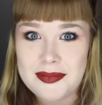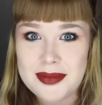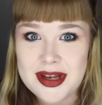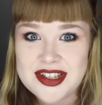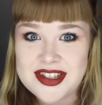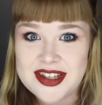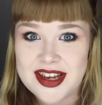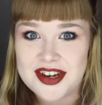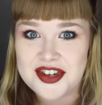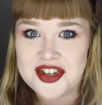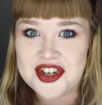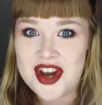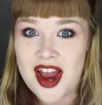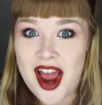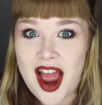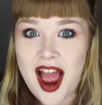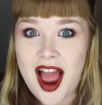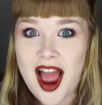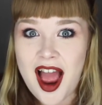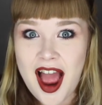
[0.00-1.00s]
message.
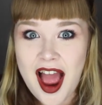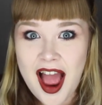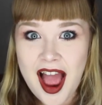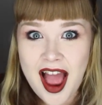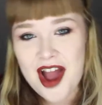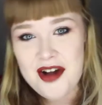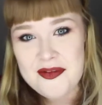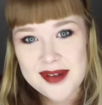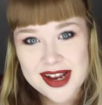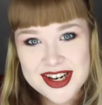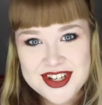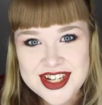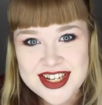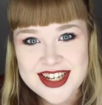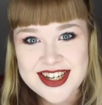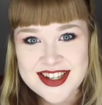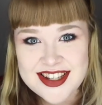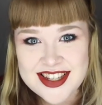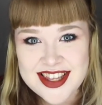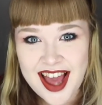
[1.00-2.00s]
How
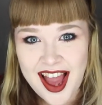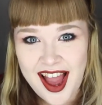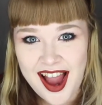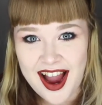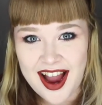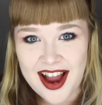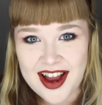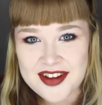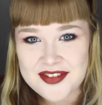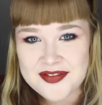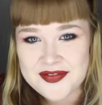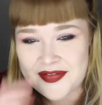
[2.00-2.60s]
magic is that?